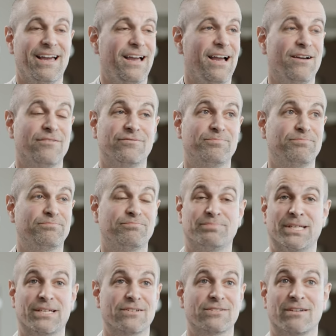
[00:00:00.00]
have
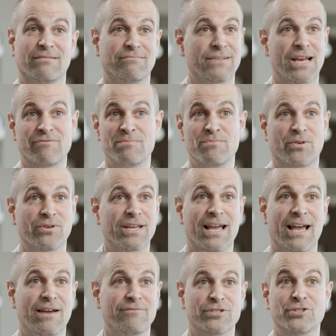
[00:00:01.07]
players that every morning
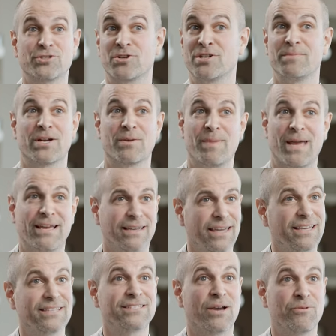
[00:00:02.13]
have a certain amount of
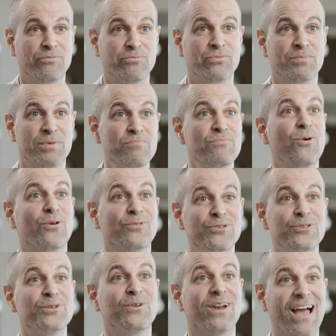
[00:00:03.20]
pancakes that would be more
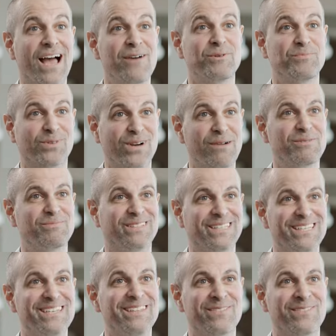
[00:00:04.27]
than you and I would probably